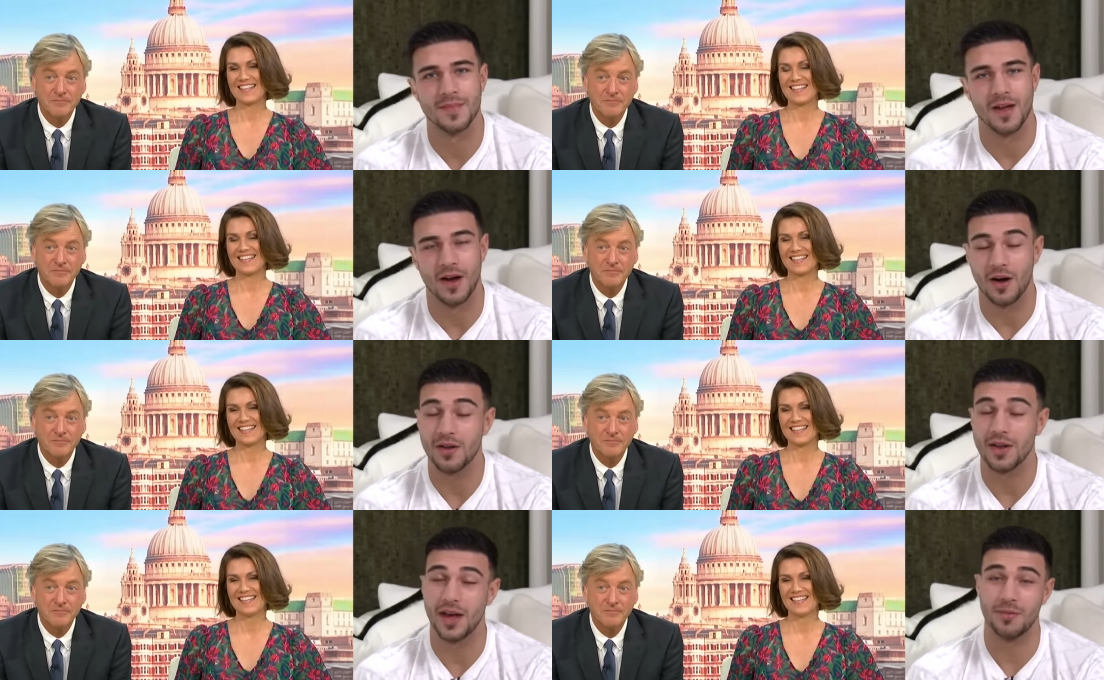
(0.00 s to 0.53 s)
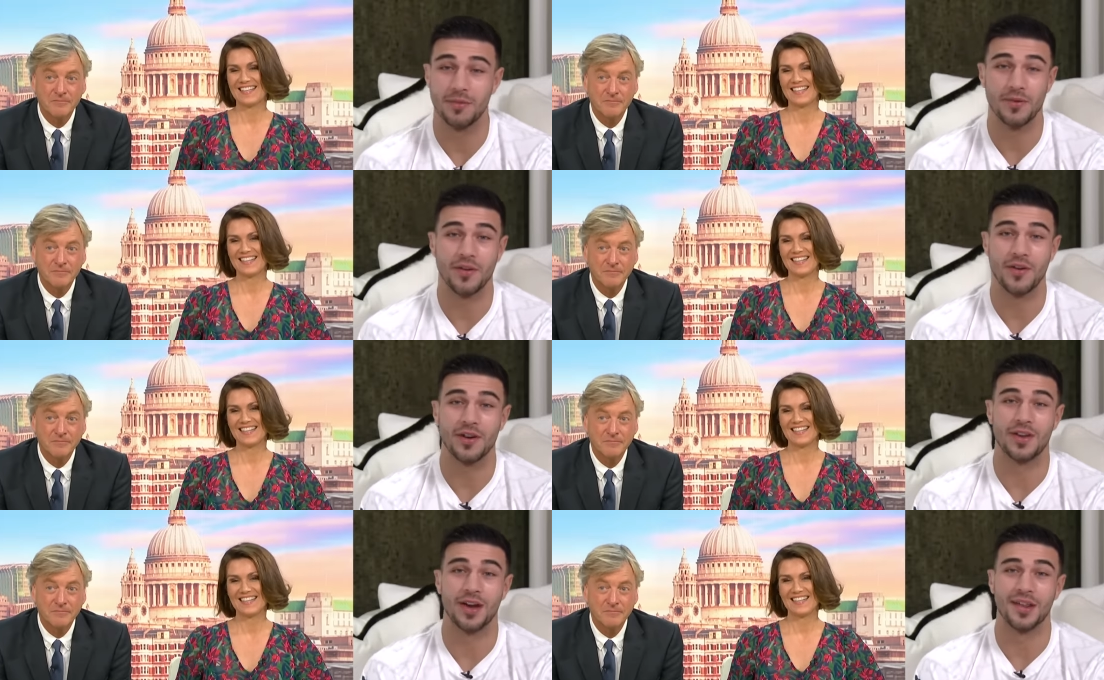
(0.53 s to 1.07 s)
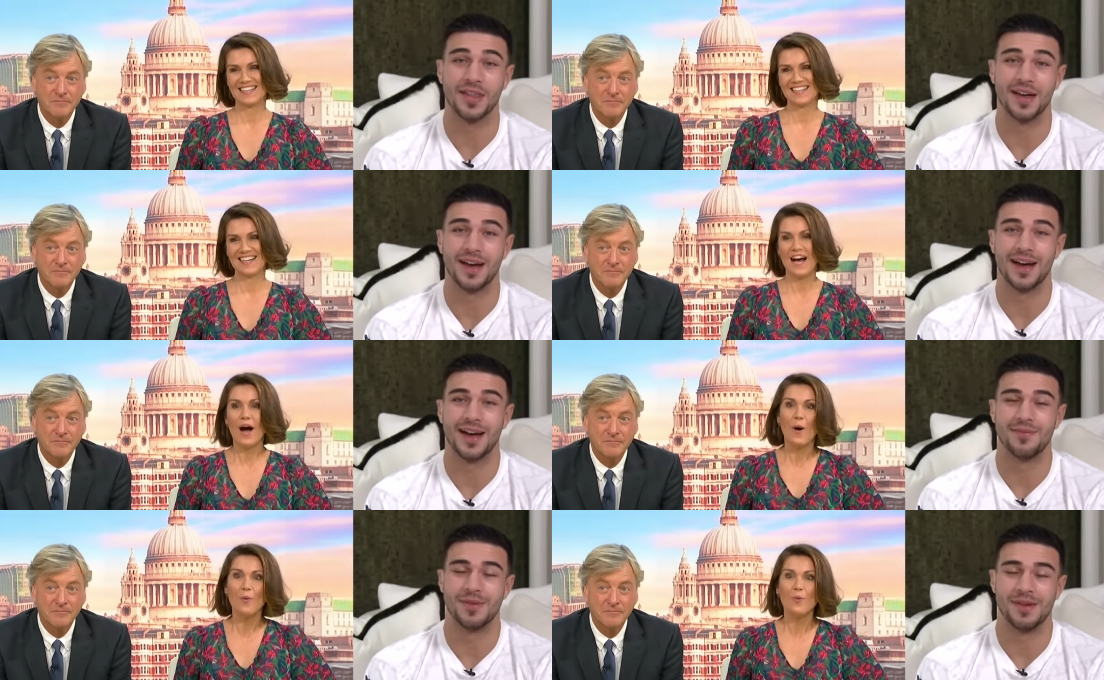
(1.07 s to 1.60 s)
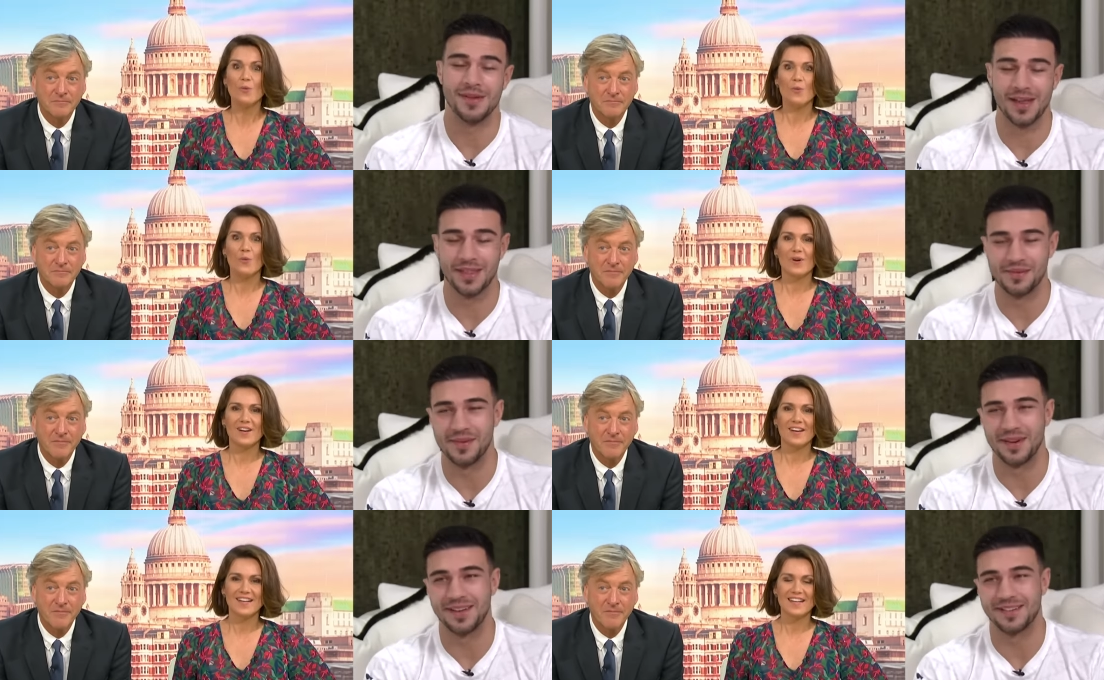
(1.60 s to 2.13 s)
Speaker 1: Oh, yeah, we've already got that. I mean, I
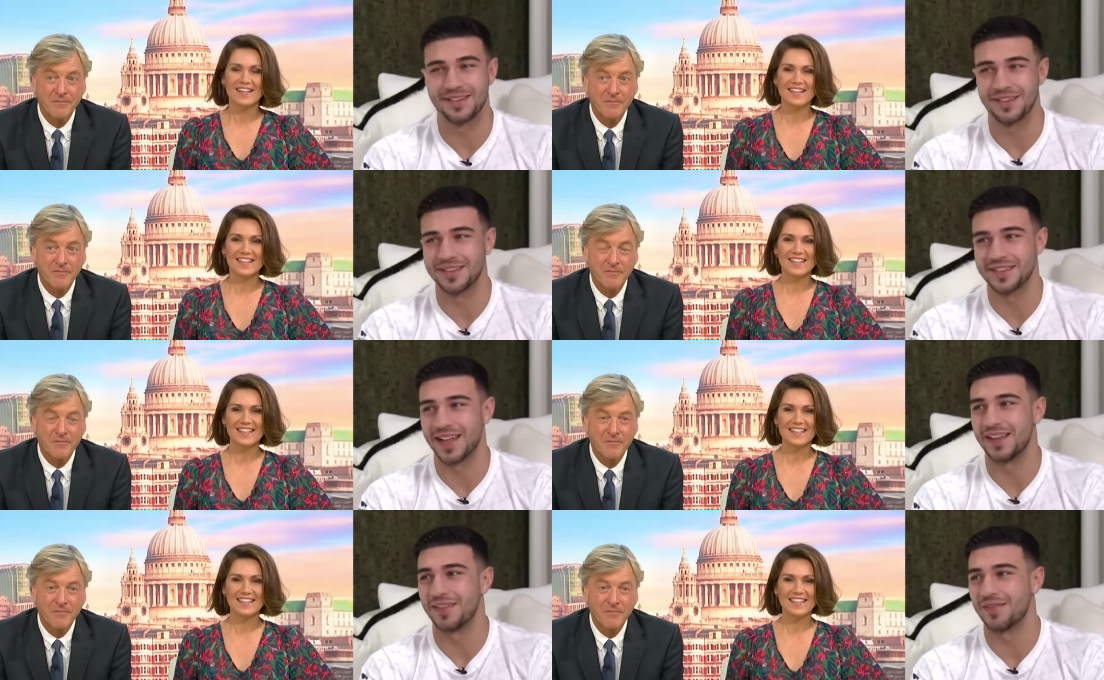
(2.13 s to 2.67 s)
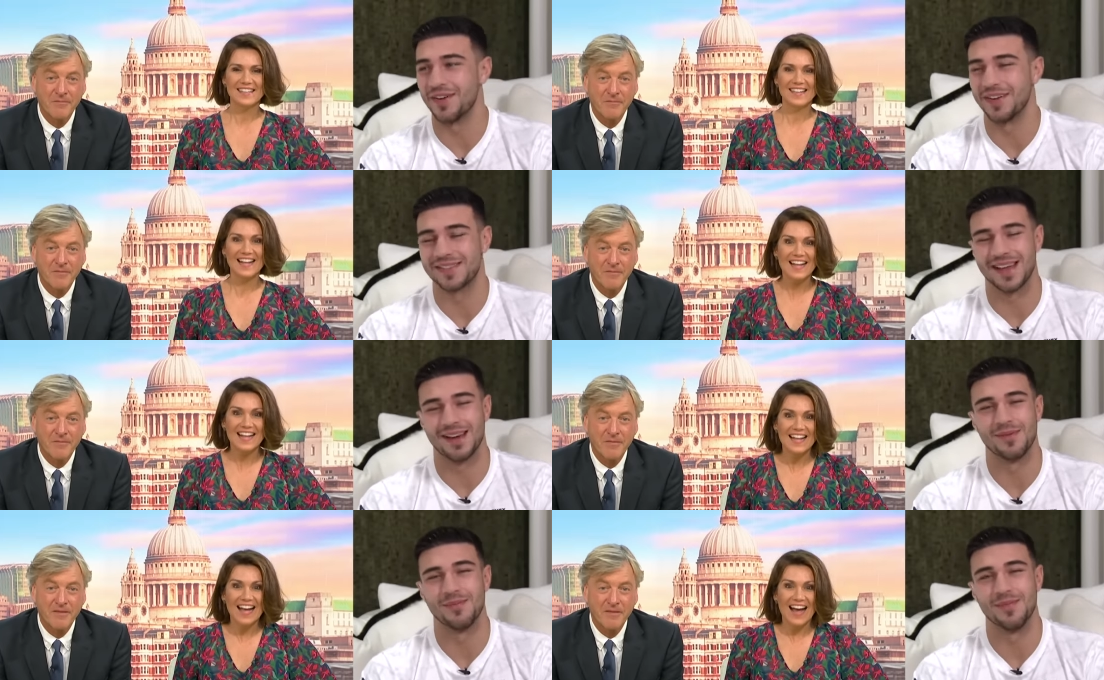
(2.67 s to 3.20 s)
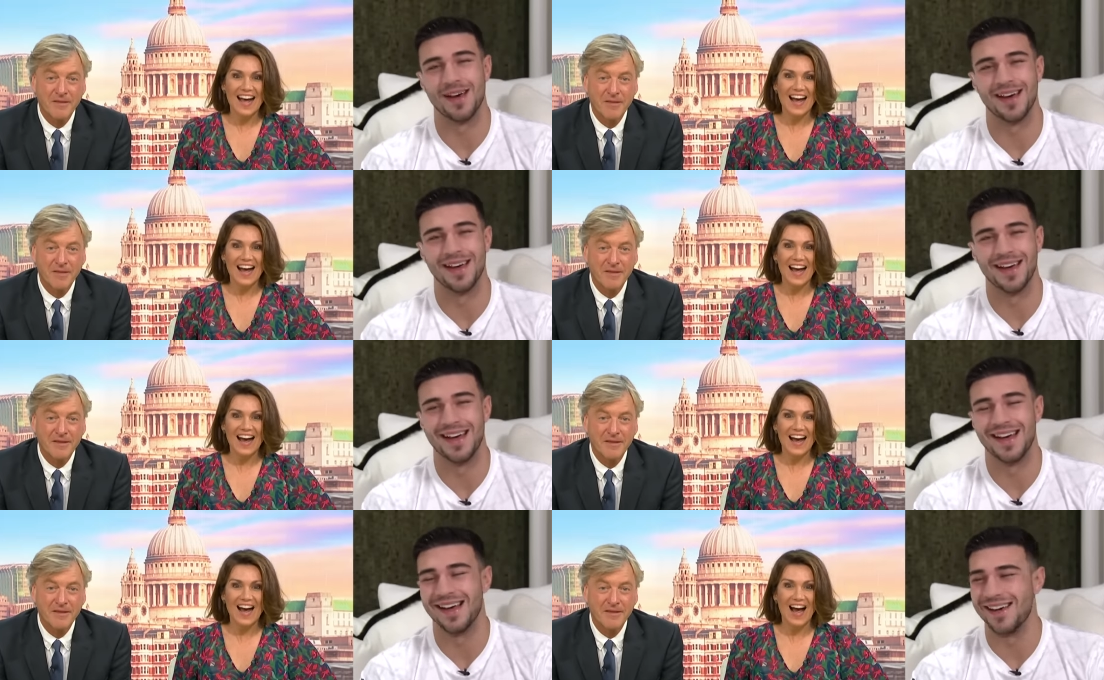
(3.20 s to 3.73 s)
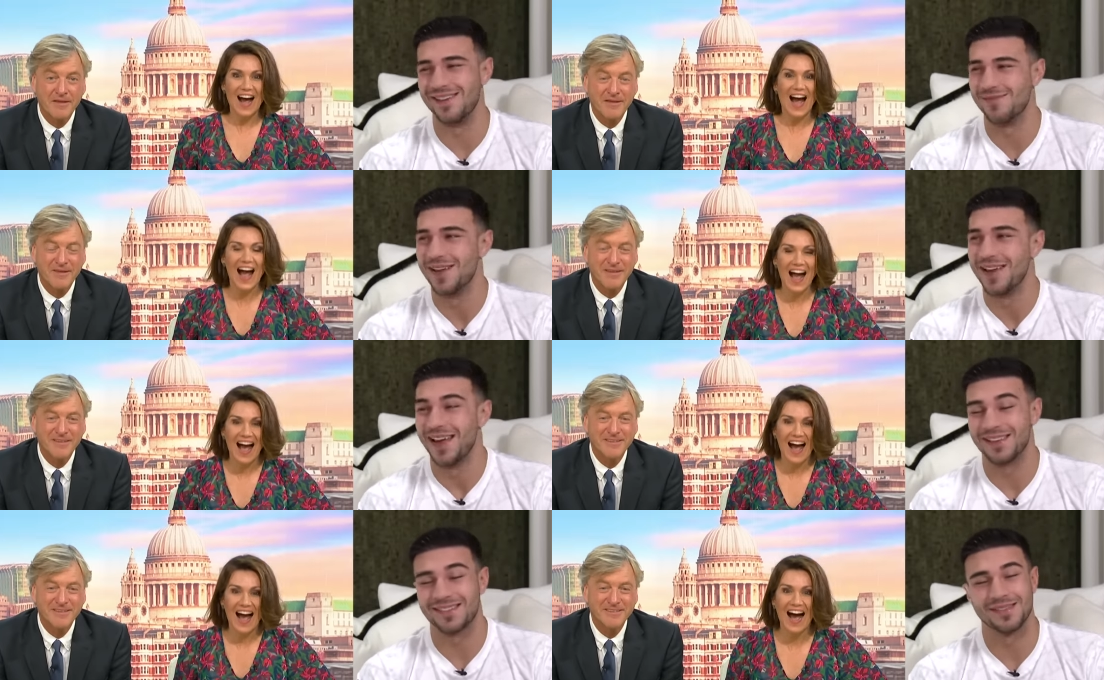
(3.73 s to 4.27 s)
think we discussed that the first time we met.
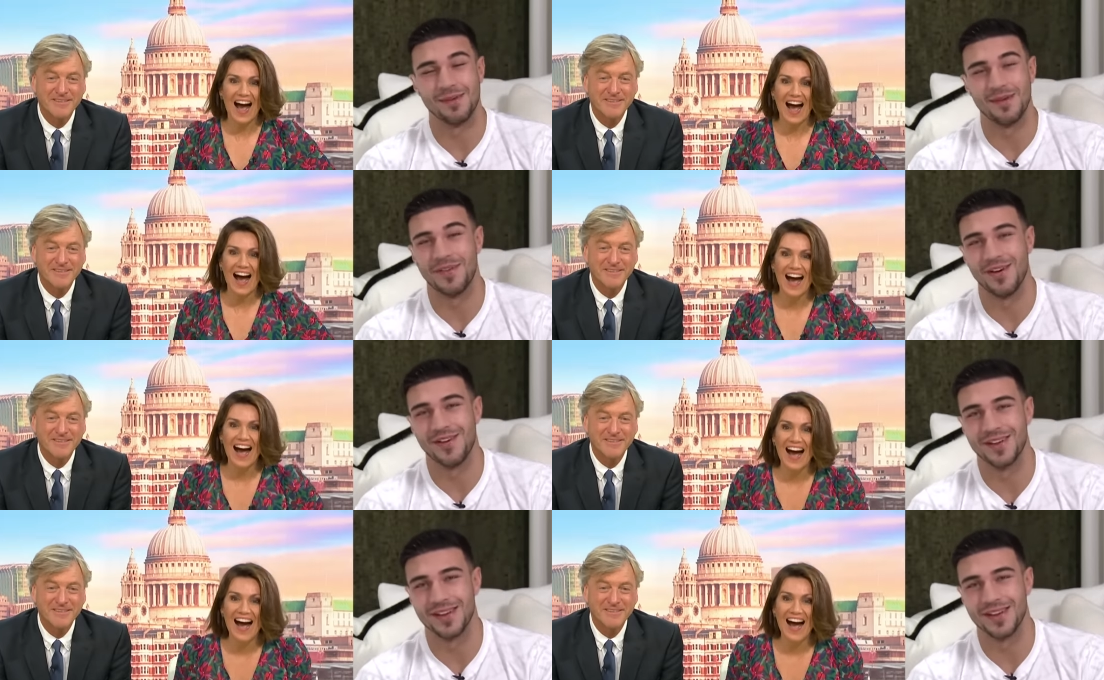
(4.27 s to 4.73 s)
It's going to be very